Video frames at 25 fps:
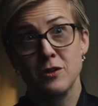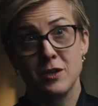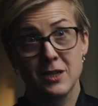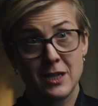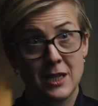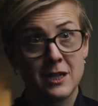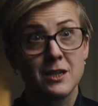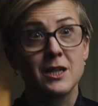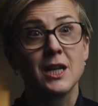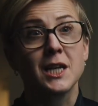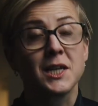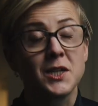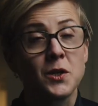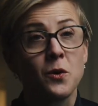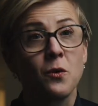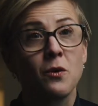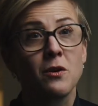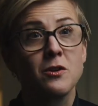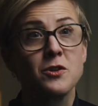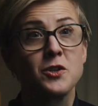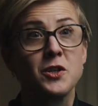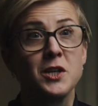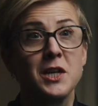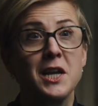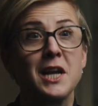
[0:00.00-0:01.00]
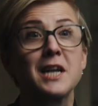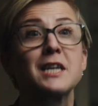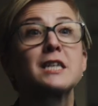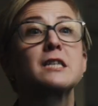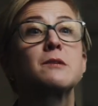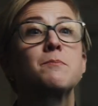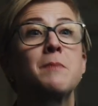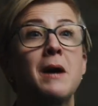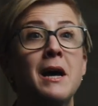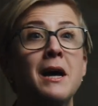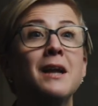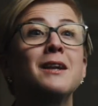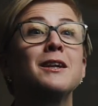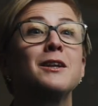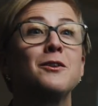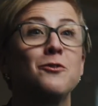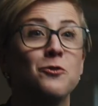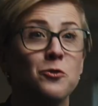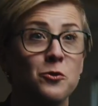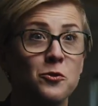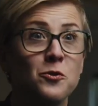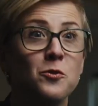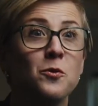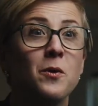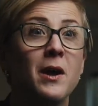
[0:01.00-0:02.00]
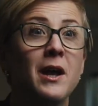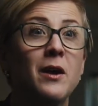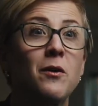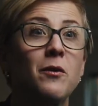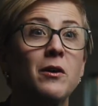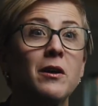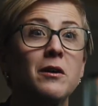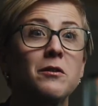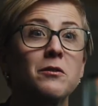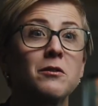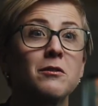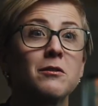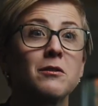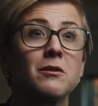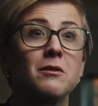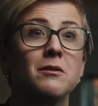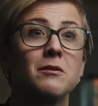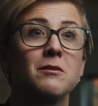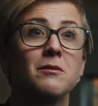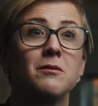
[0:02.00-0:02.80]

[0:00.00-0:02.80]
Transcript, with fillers: see technology expand into new areas.